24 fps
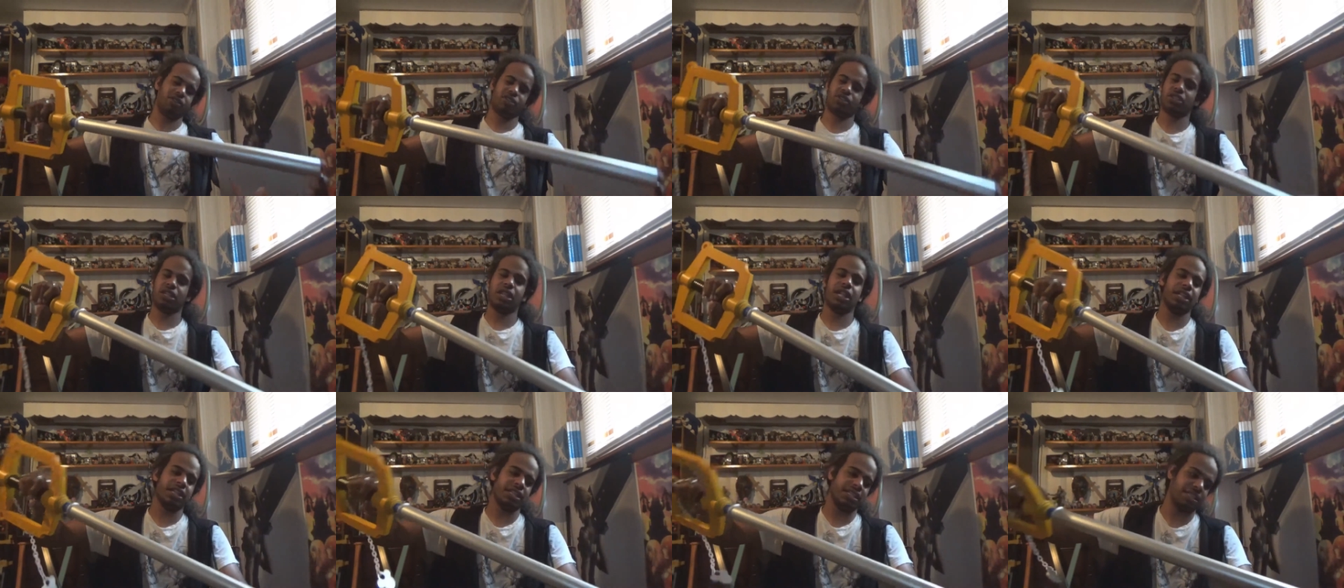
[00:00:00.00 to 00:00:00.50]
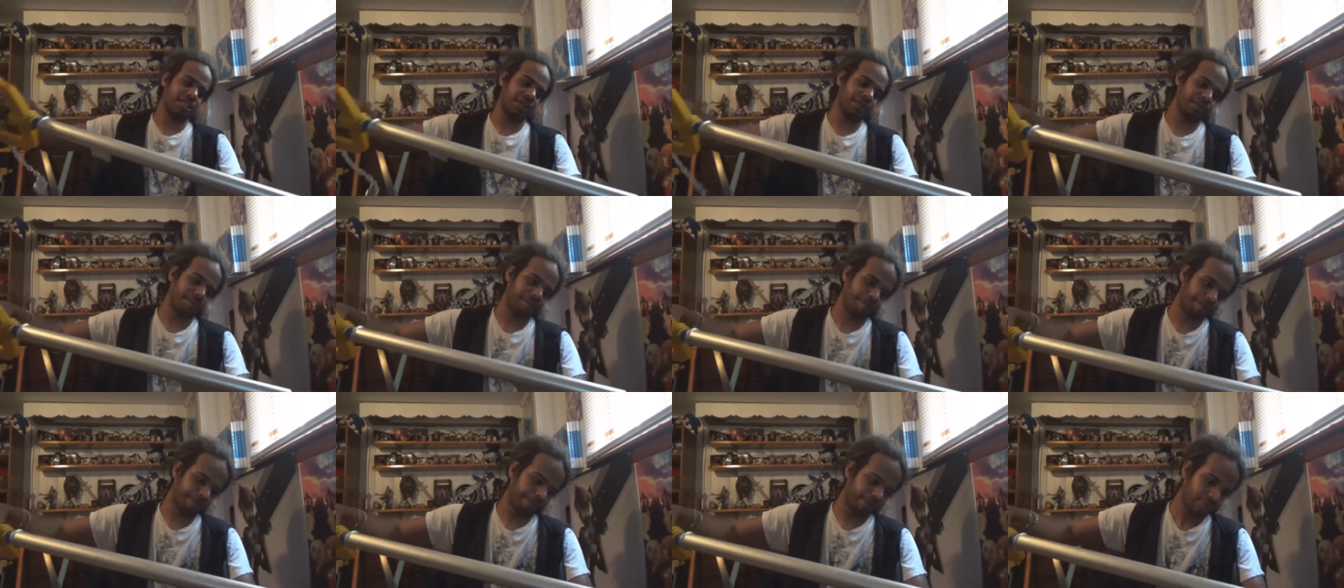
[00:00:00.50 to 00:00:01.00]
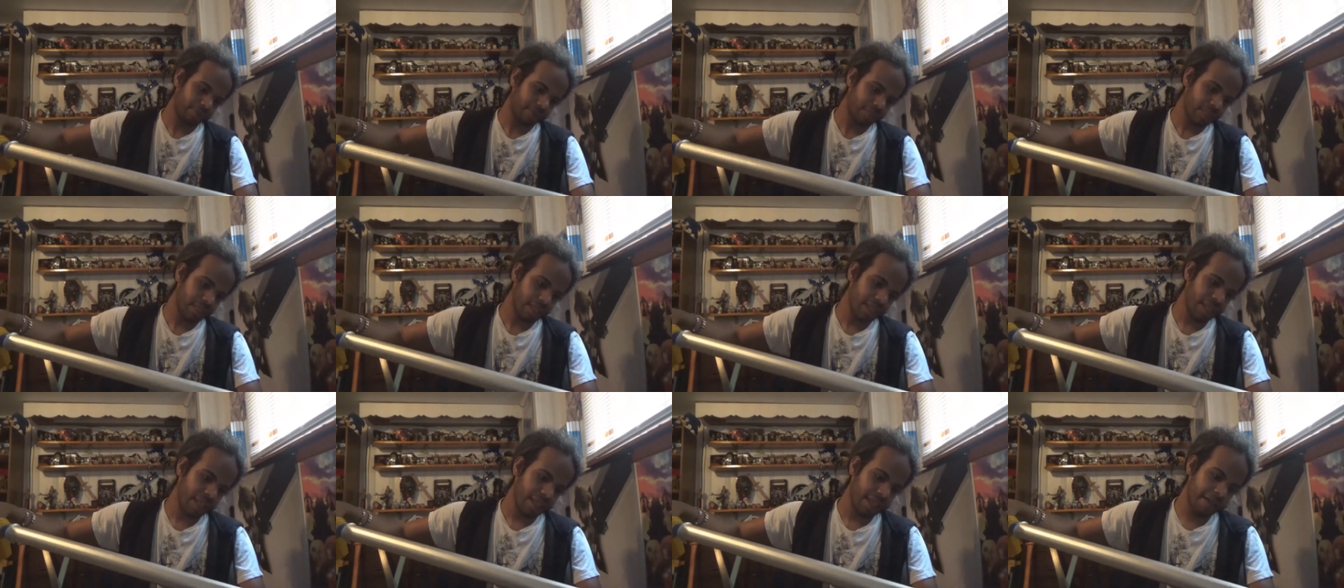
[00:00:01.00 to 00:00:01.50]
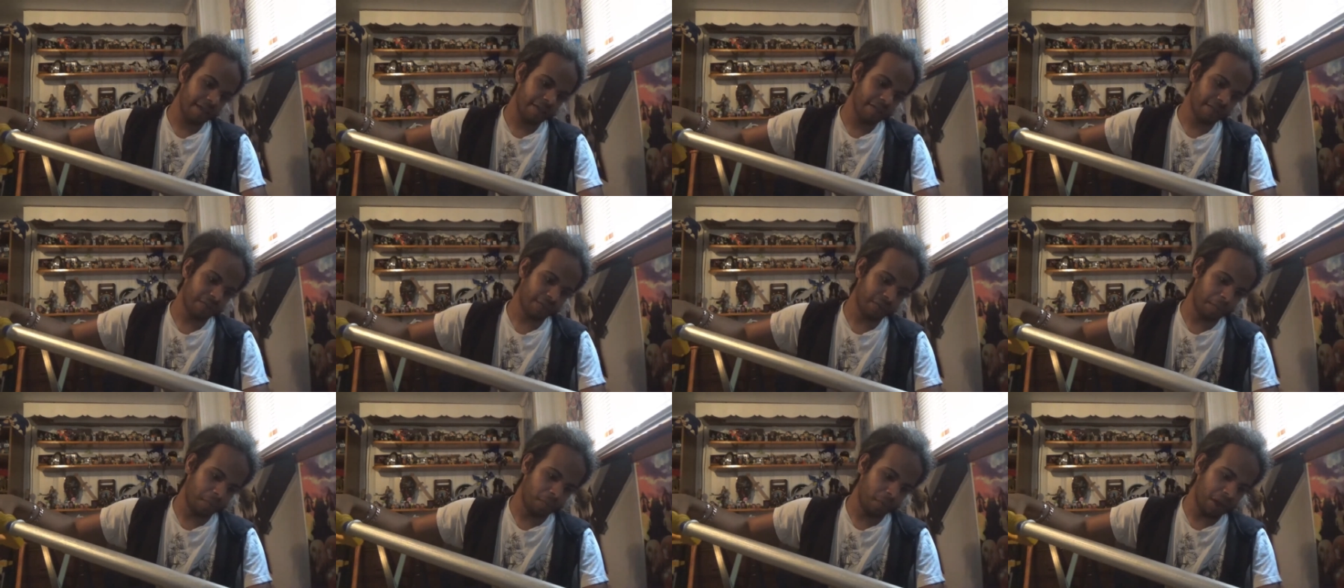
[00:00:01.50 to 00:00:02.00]
at least
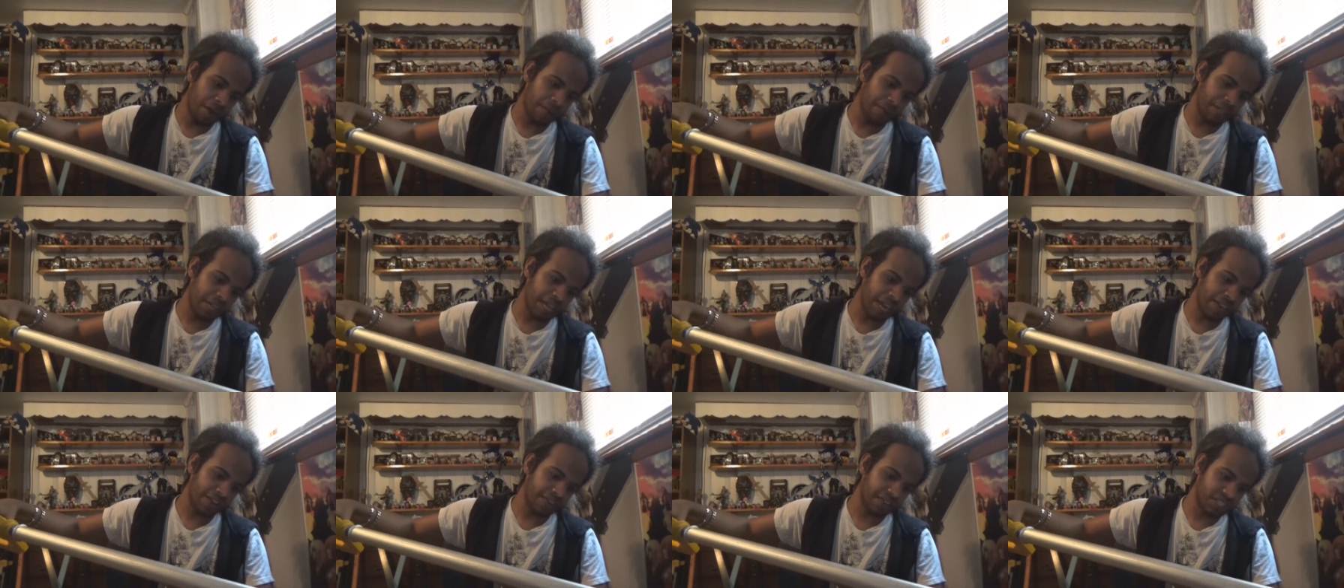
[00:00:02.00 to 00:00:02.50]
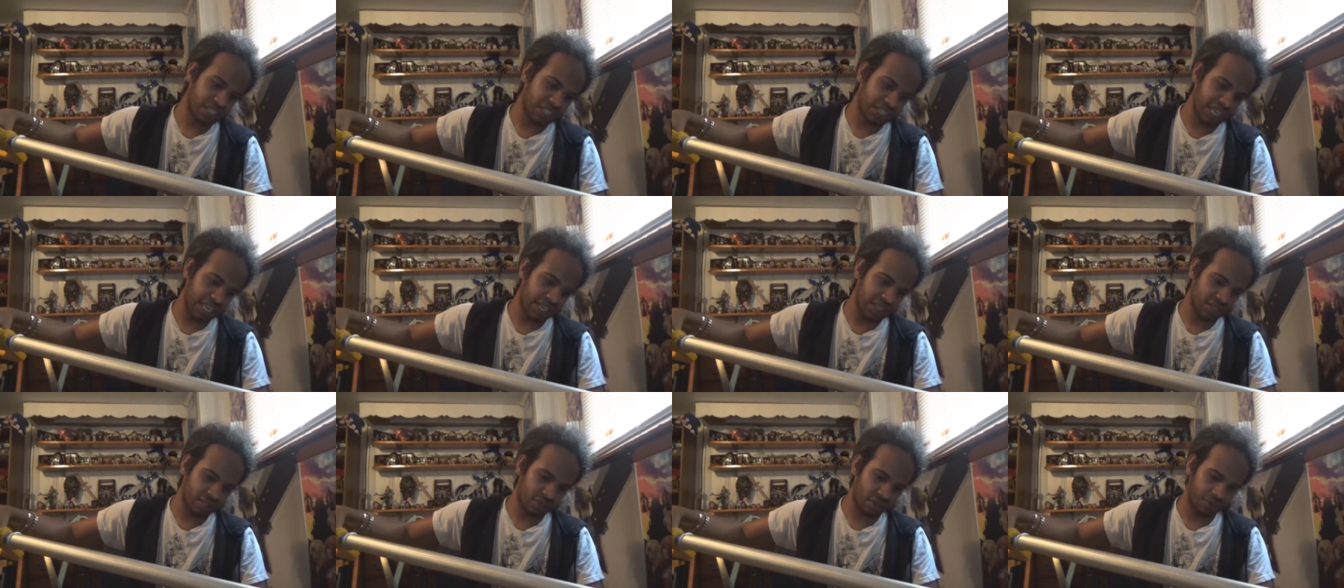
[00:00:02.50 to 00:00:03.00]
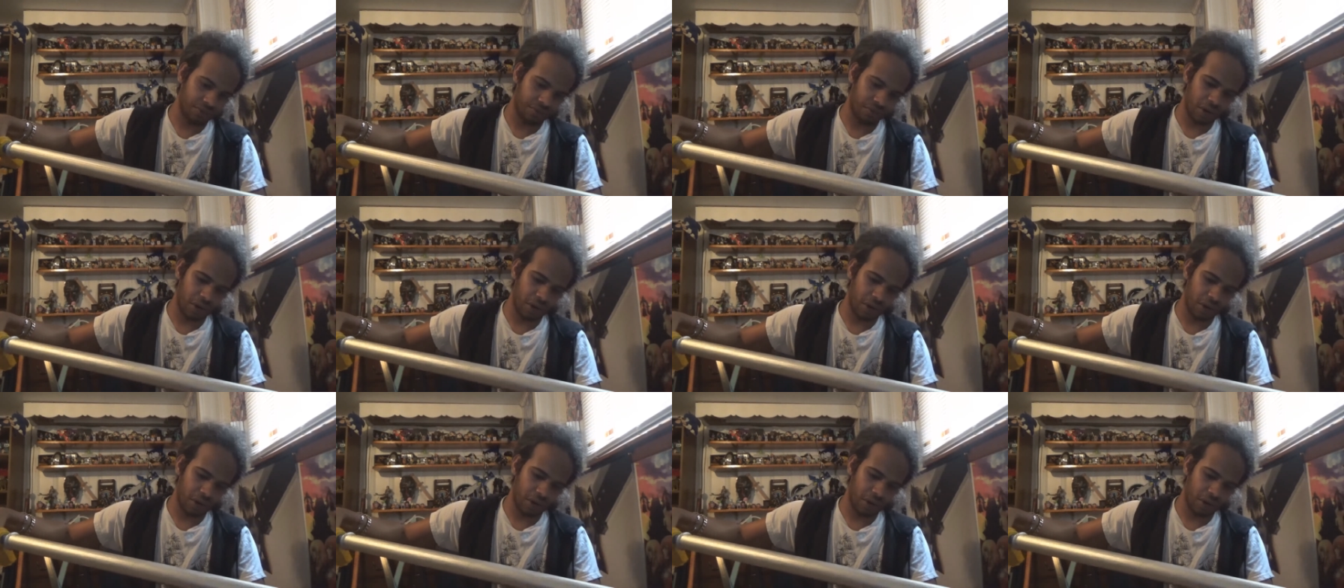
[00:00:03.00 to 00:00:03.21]
from everything I've seen so